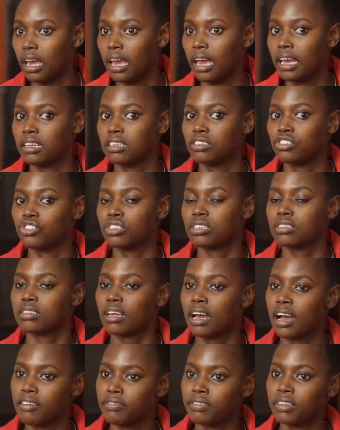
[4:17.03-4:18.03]
and it's just
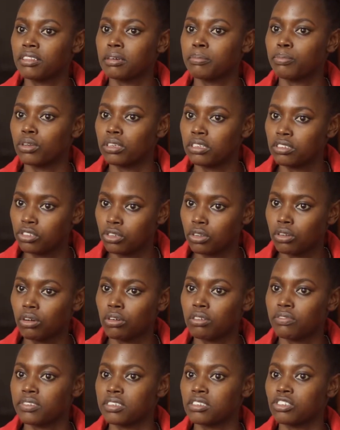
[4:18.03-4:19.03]
having the political
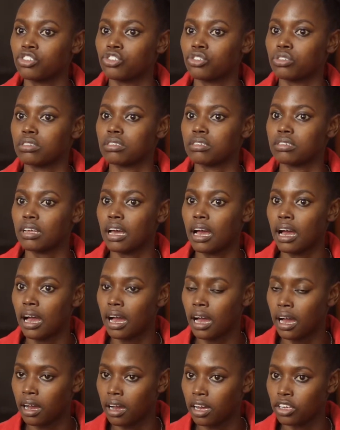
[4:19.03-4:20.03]
conversations,
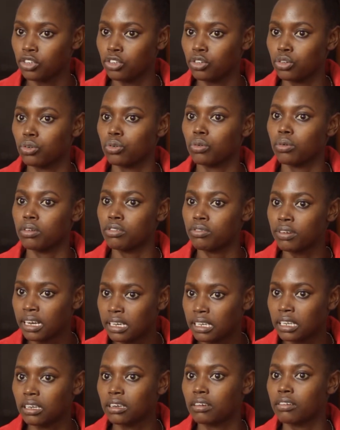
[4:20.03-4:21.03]

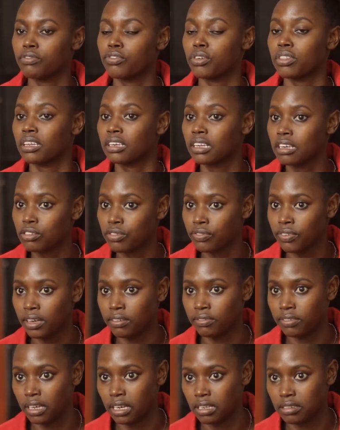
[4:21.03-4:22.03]
running for the next
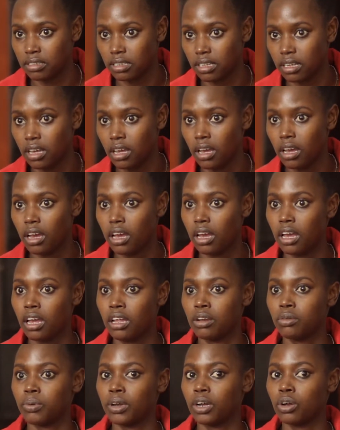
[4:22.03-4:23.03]
5 years.
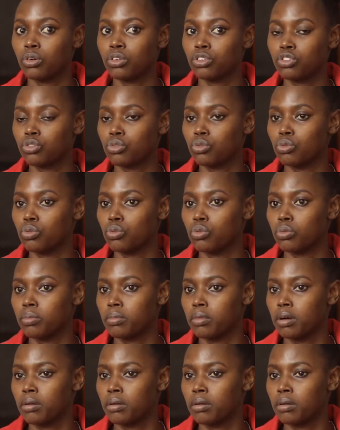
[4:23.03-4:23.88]
And we're going to